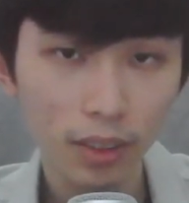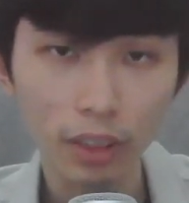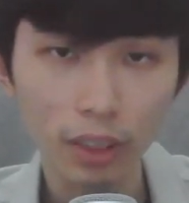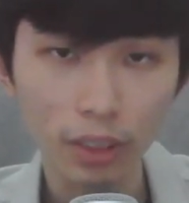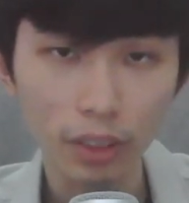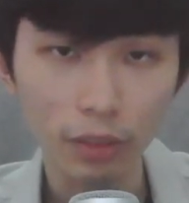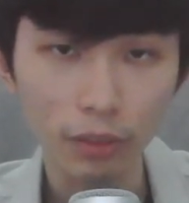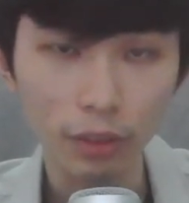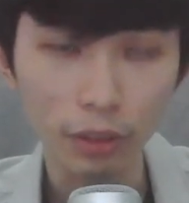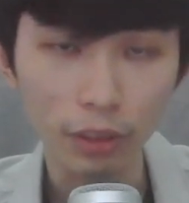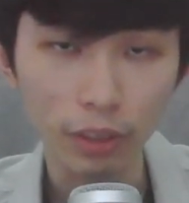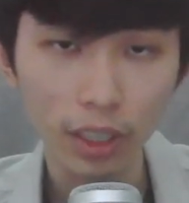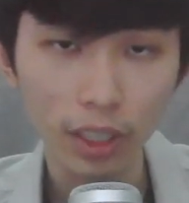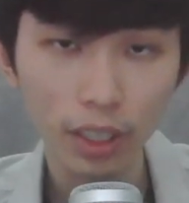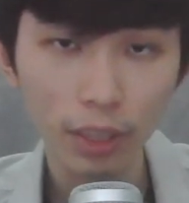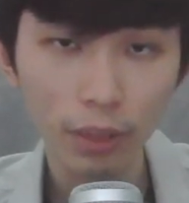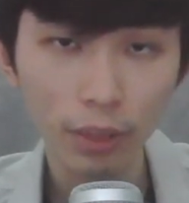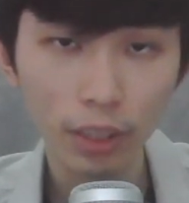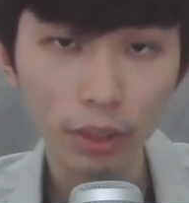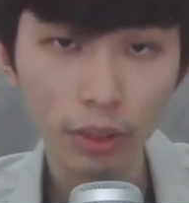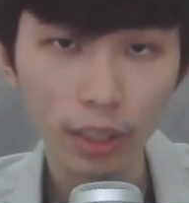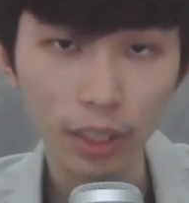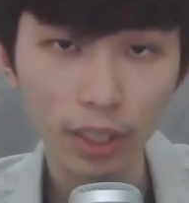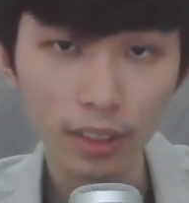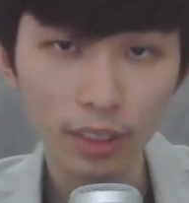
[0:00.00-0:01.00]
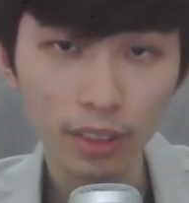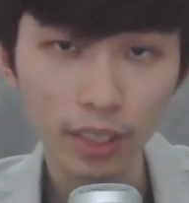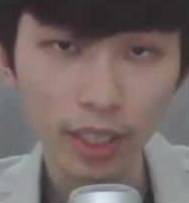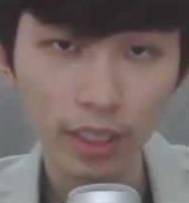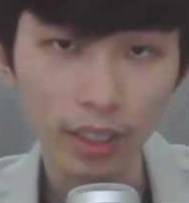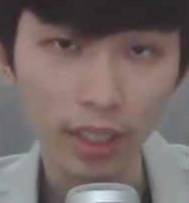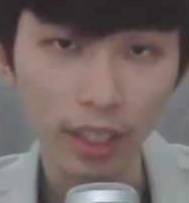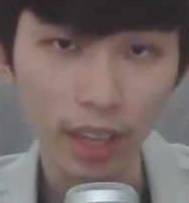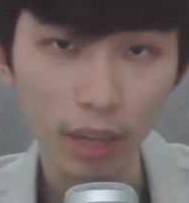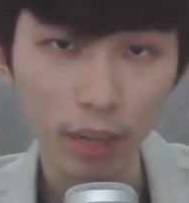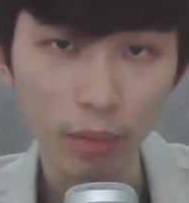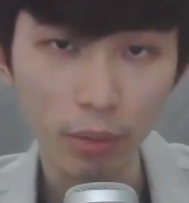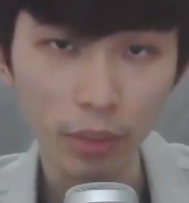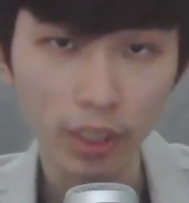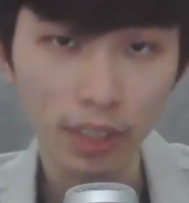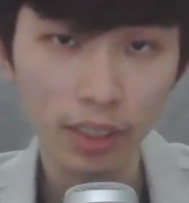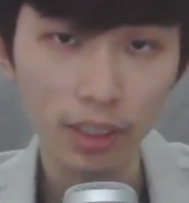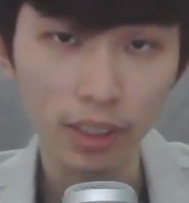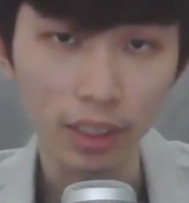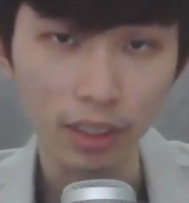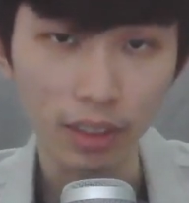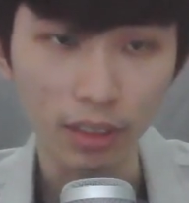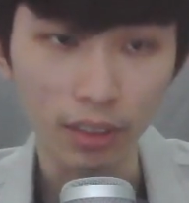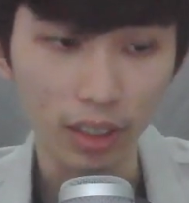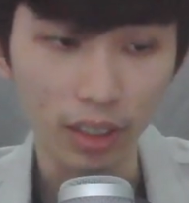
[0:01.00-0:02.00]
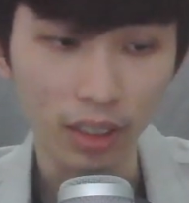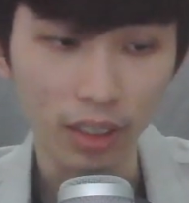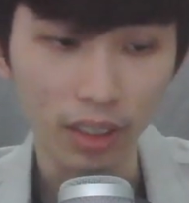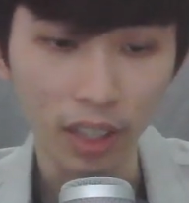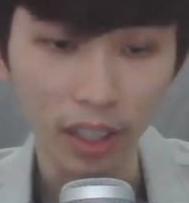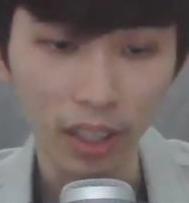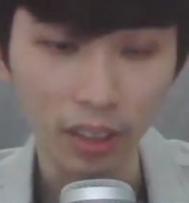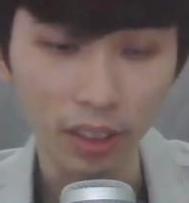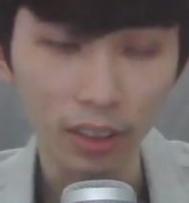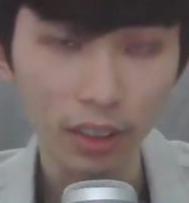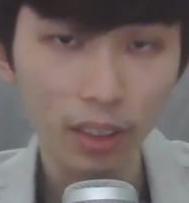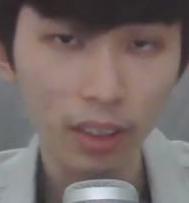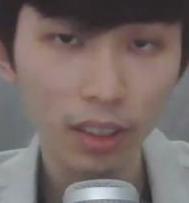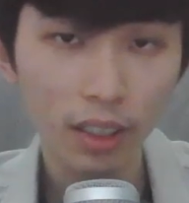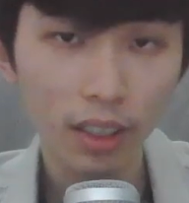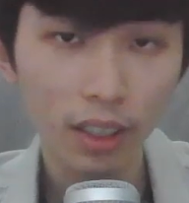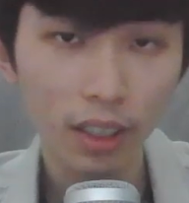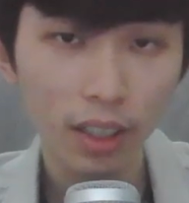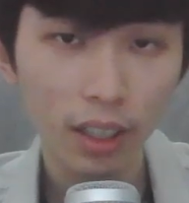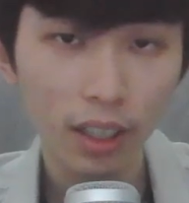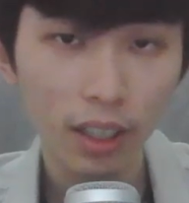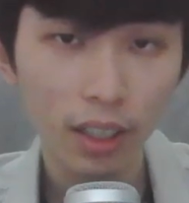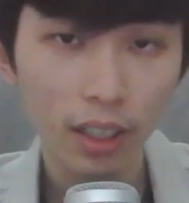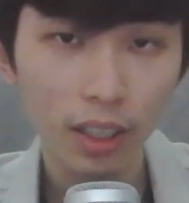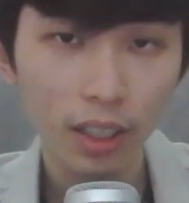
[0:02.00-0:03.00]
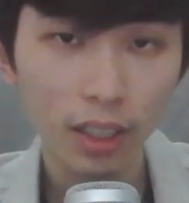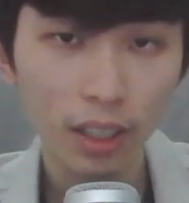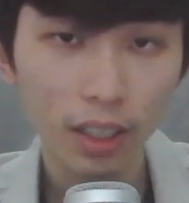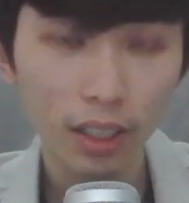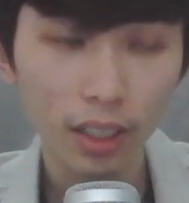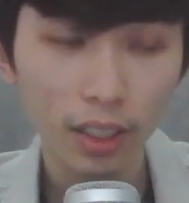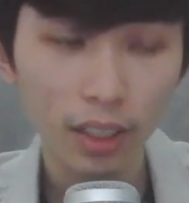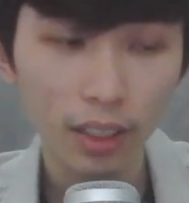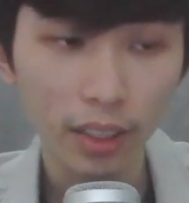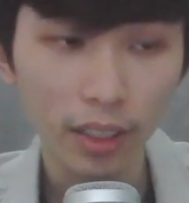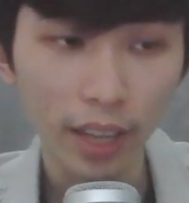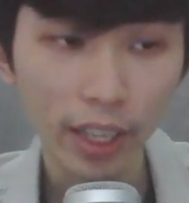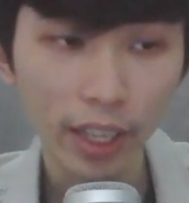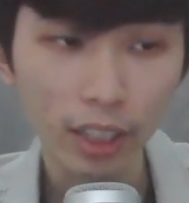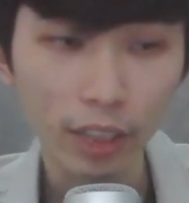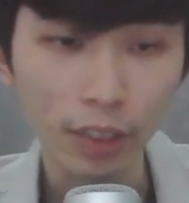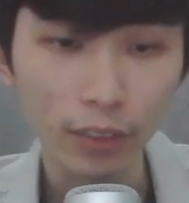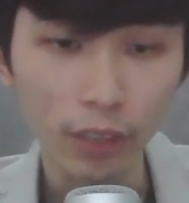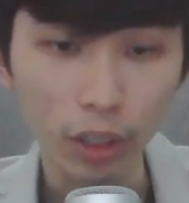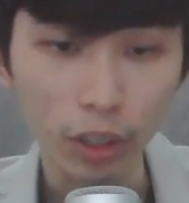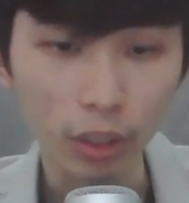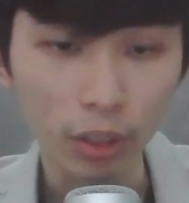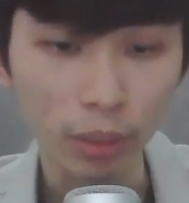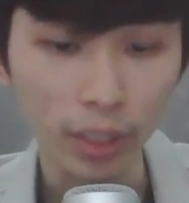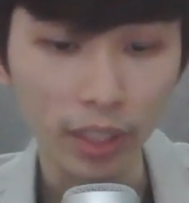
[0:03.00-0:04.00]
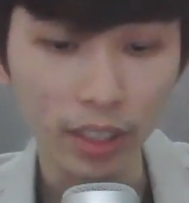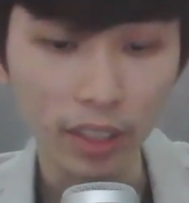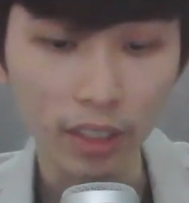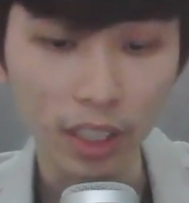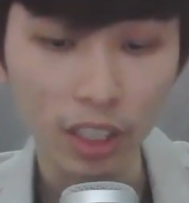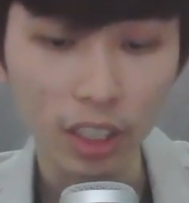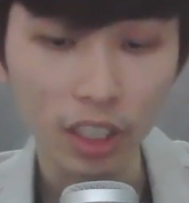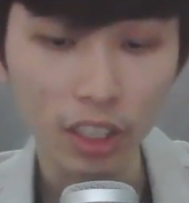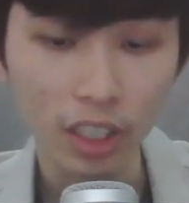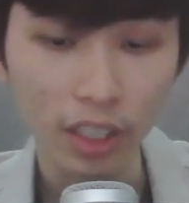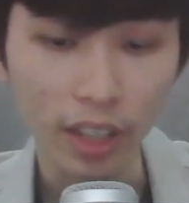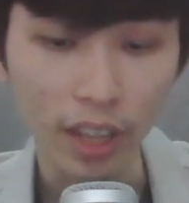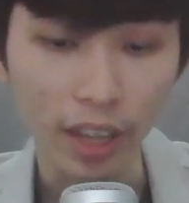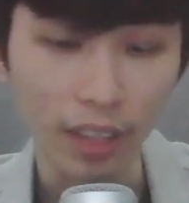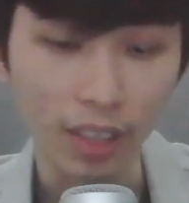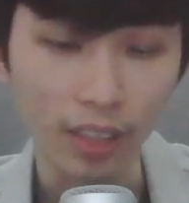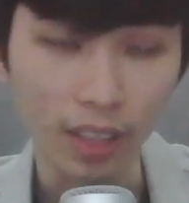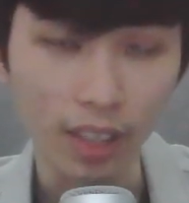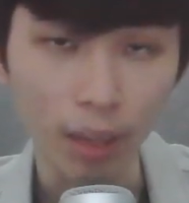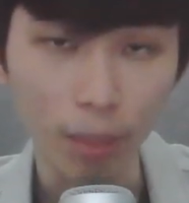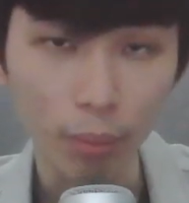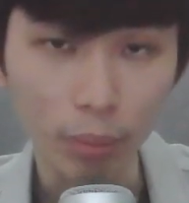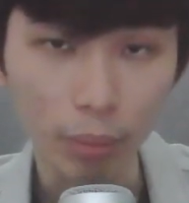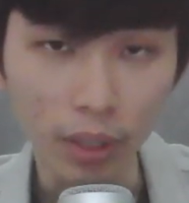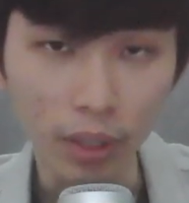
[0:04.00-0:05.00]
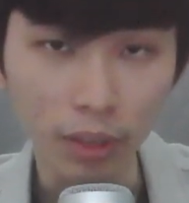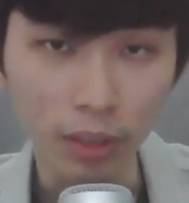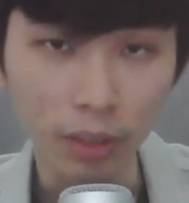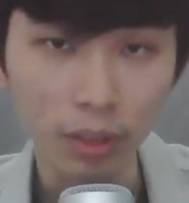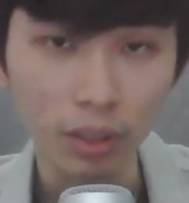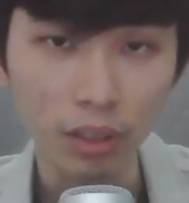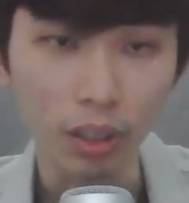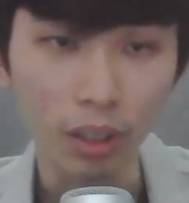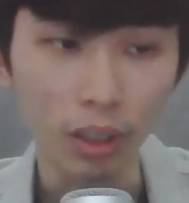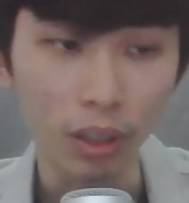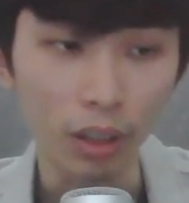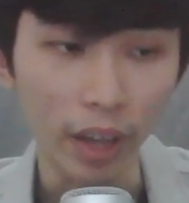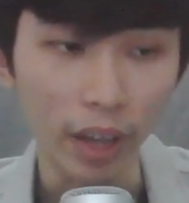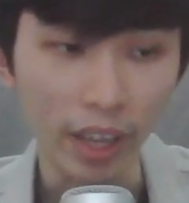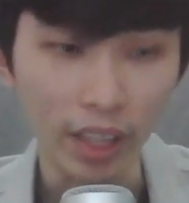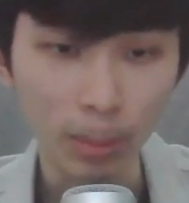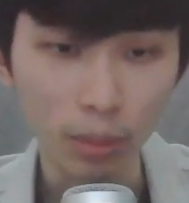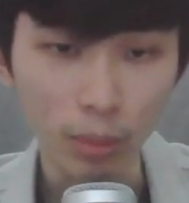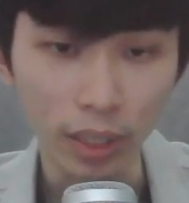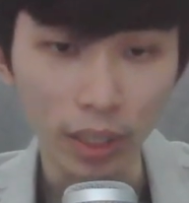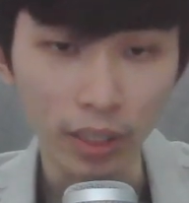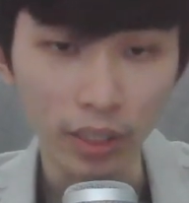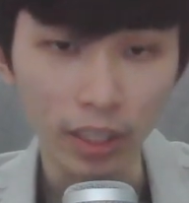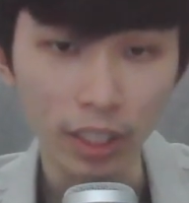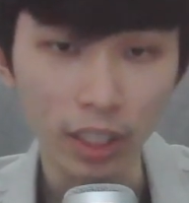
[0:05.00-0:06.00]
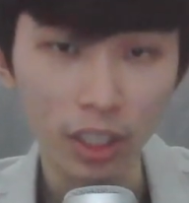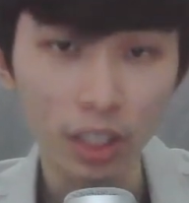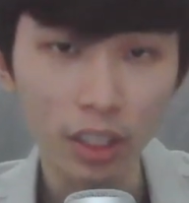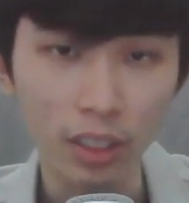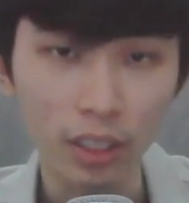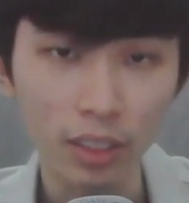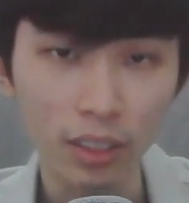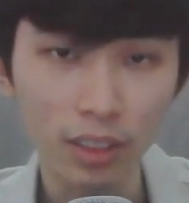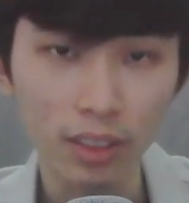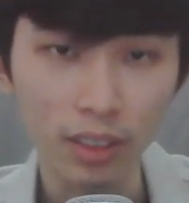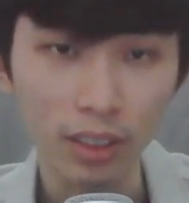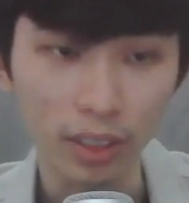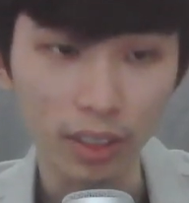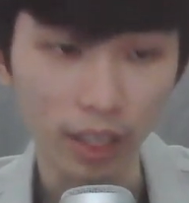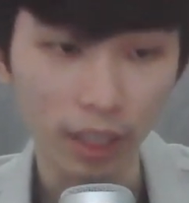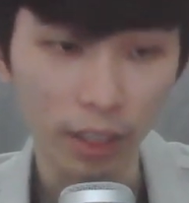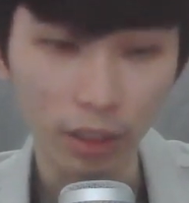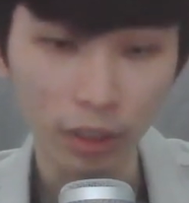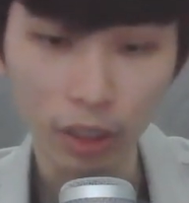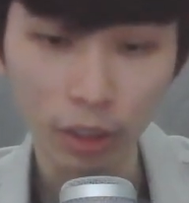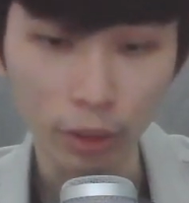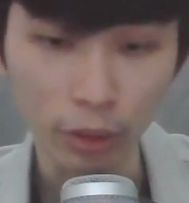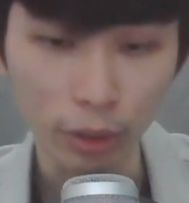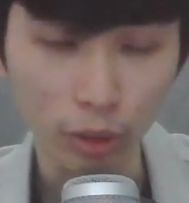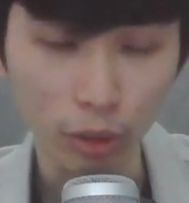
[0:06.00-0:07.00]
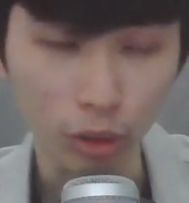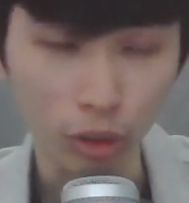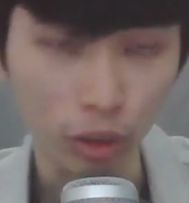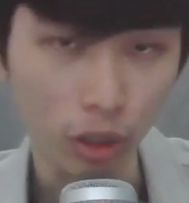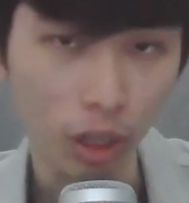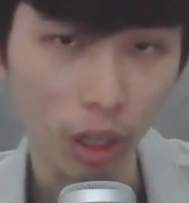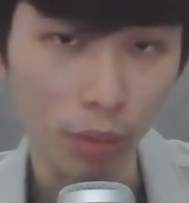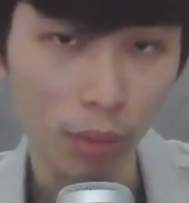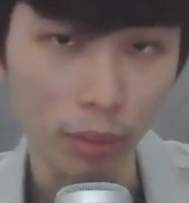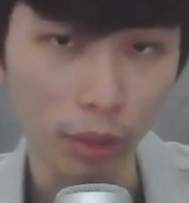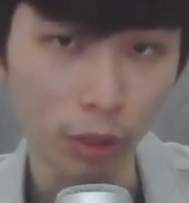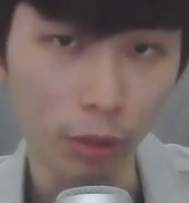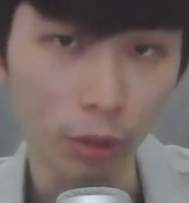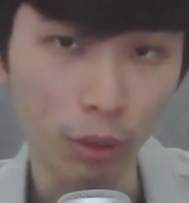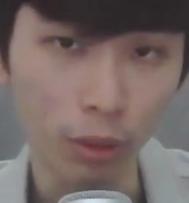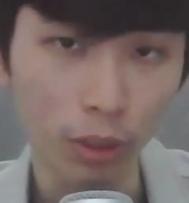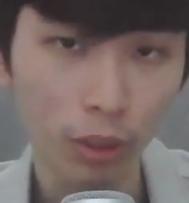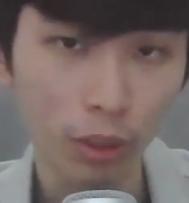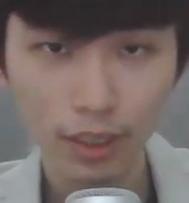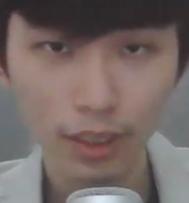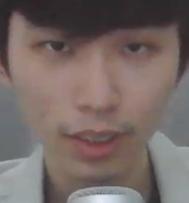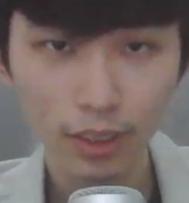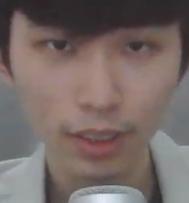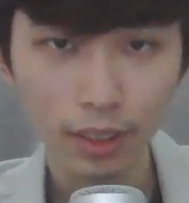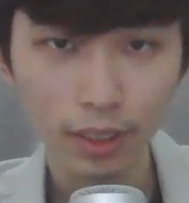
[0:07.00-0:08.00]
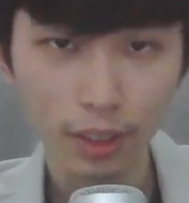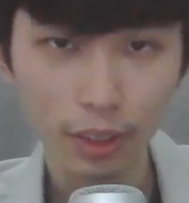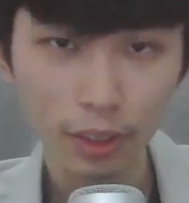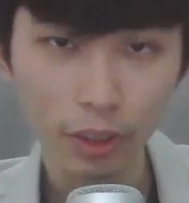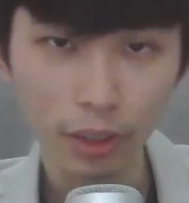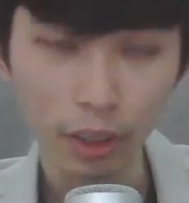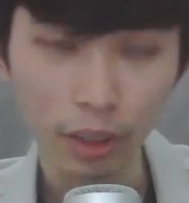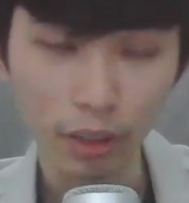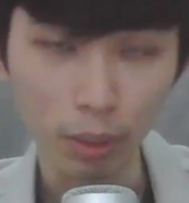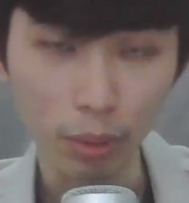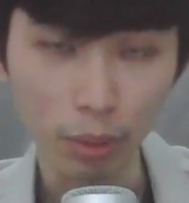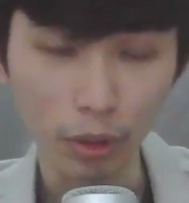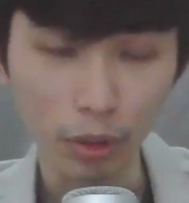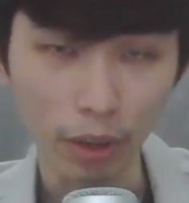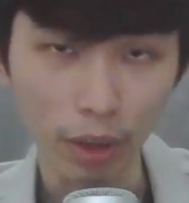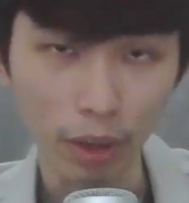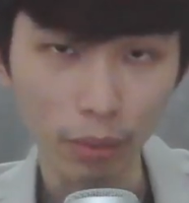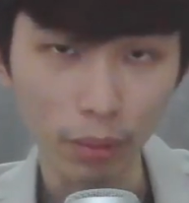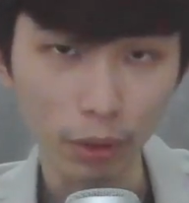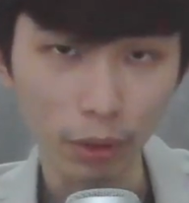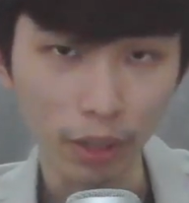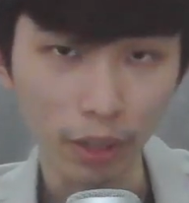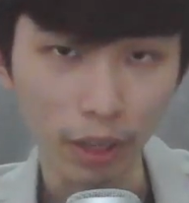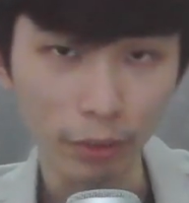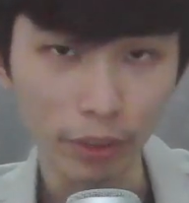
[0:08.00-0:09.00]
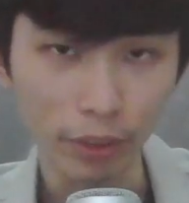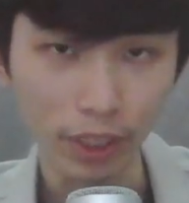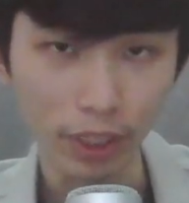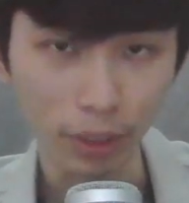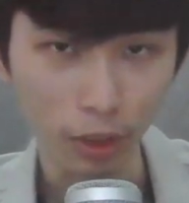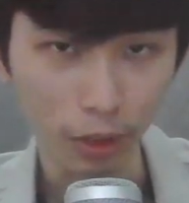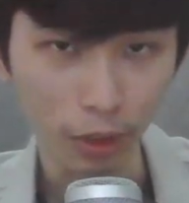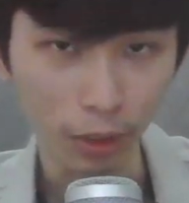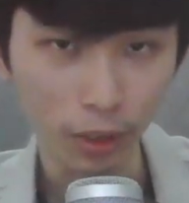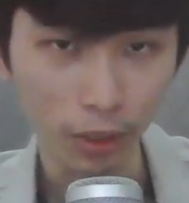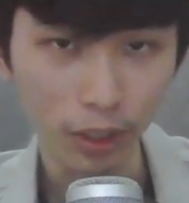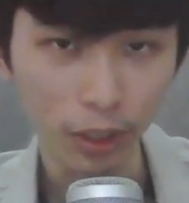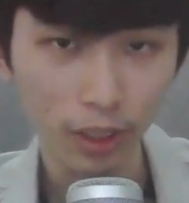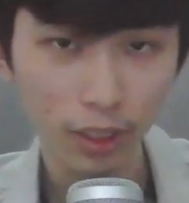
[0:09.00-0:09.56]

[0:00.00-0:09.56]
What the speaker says: If you really want to understand the libraries in detail, lack of documentation, examples, or explanations, they are not going to stop you. Since you're a programmer who can read code,